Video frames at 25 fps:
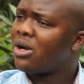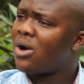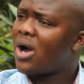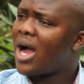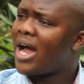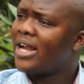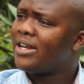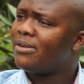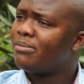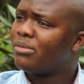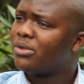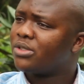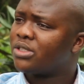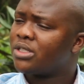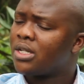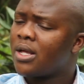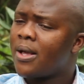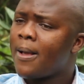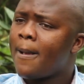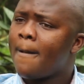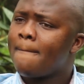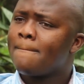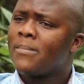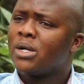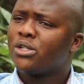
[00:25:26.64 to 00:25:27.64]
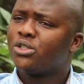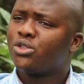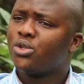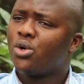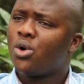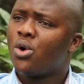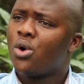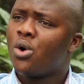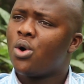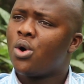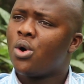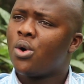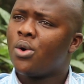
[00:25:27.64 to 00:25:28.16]
our animals.
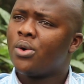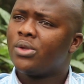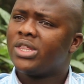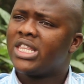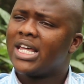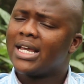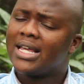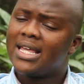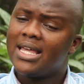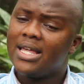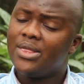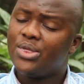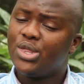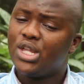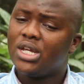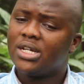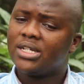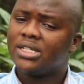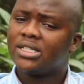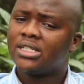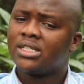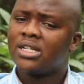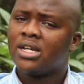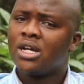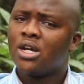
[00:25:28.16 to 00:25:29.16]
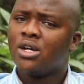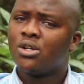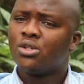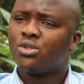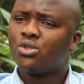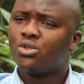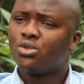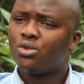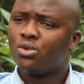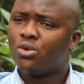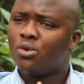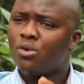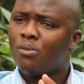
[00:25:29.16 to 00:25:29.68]
So the key things
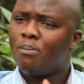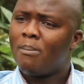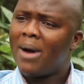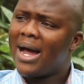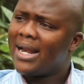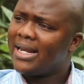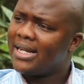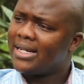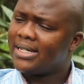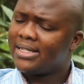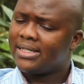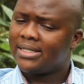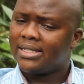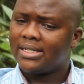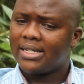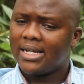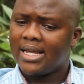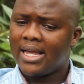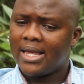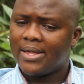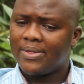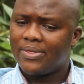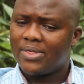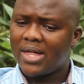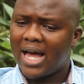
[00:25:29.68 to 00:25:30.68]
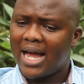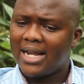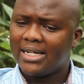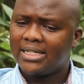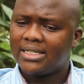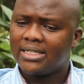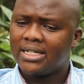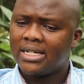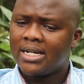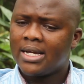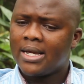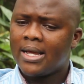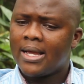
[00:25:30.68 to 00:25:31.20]
to manage
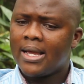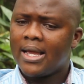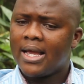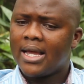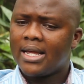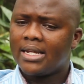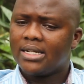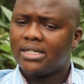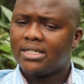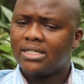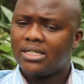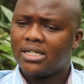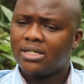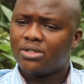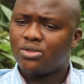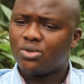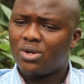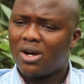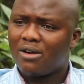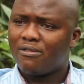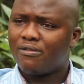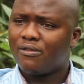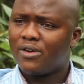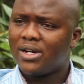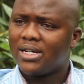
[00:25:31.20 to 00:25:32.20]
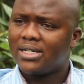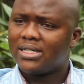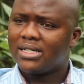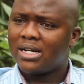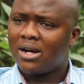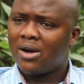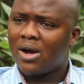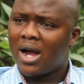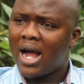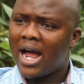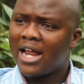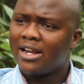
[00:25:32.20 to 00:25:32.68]
that and to avoid our